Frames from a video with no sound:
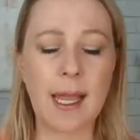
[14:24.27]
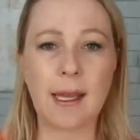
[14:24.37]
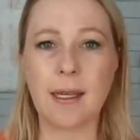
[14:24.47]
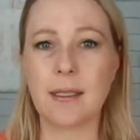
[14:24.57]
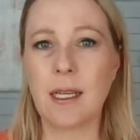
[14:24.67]

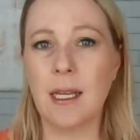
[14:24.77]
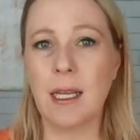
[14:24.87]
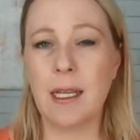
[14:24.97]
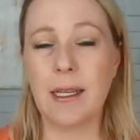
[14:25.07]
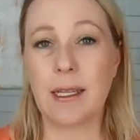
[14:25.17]
And
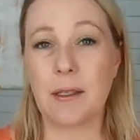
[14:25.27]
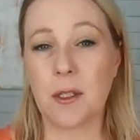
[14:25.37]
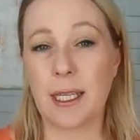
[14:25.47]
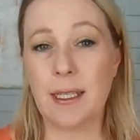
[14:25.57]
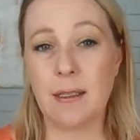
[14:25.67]

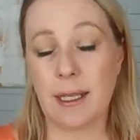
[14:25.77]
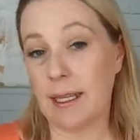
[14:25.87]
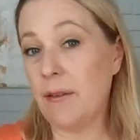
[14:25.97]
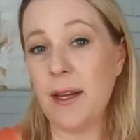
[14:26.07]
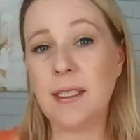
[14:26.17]
it
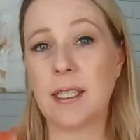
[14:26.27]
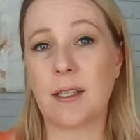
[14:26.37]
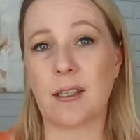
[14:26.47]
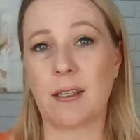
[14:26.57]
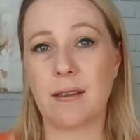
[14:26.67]
affected
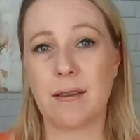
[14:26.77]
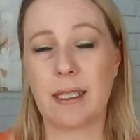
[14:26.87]
her,